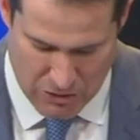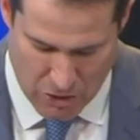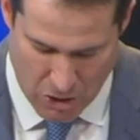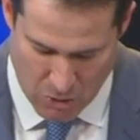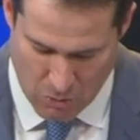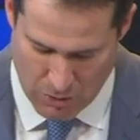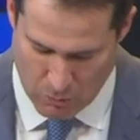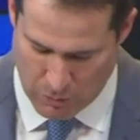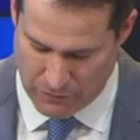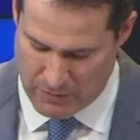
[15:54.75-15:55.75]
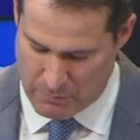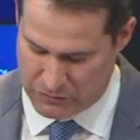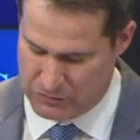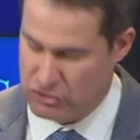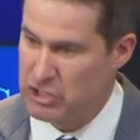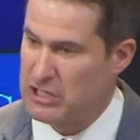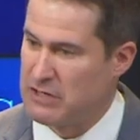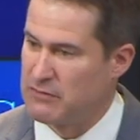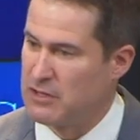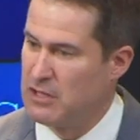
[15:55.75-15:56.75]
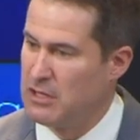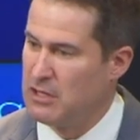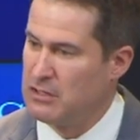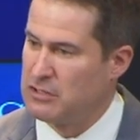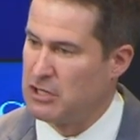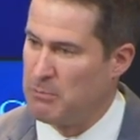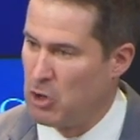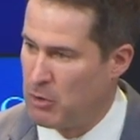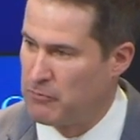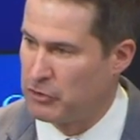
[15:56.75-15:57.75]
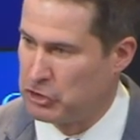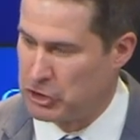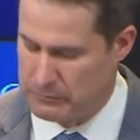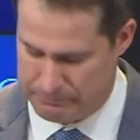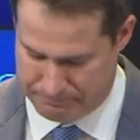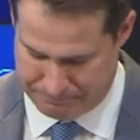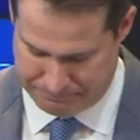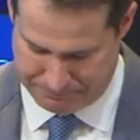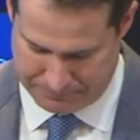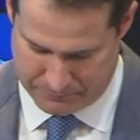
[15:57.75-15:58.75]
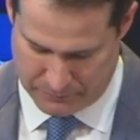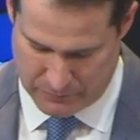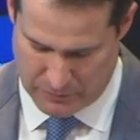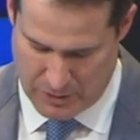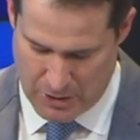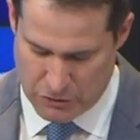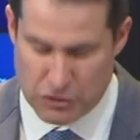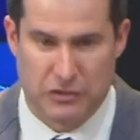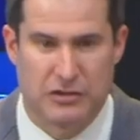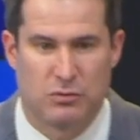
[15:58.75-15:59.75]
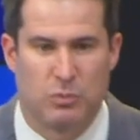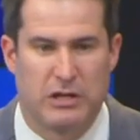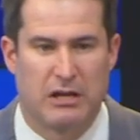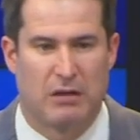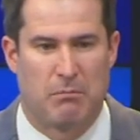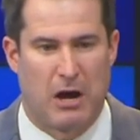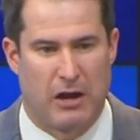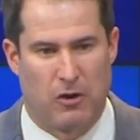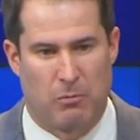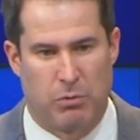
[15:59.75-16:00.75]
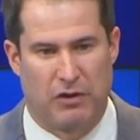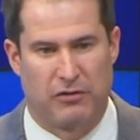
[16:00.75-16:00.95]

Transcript: and know what they must achieve to come home for good. Just as we admire